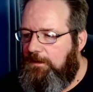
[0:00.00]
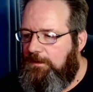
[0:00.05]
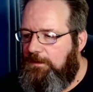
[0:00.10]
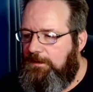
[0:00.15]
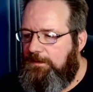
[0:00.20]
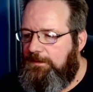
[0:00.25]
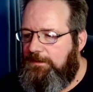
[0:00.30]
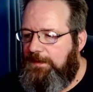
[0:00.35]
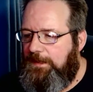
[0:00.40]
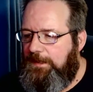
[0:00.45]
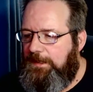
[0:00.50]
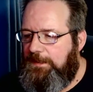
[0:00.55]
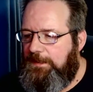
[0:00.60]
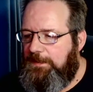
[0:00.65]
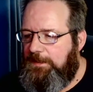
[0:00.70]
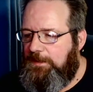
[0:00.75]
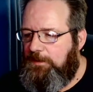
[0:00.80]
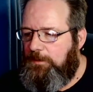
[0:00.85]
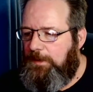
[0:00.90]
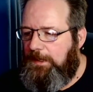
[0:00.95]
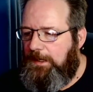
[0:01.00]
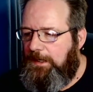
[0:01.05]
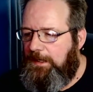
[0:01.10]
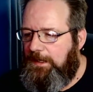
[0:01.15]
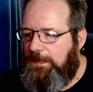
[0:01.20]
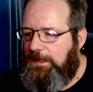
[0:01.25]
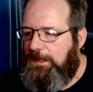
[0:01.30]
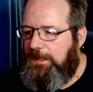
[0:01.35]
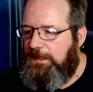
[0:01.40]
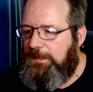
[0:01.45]
This thing is in the way and
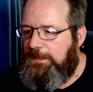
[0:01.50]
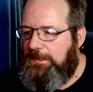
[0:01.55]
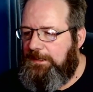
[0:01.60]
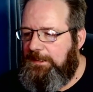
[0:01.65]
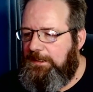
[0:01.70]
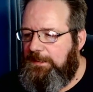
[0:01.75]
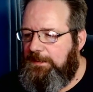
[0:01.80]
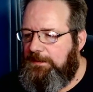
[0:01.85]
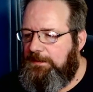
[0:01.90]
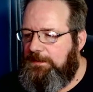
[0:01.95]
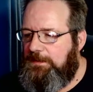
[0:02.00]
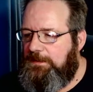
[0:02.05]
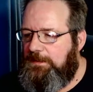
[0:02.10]
I can't see.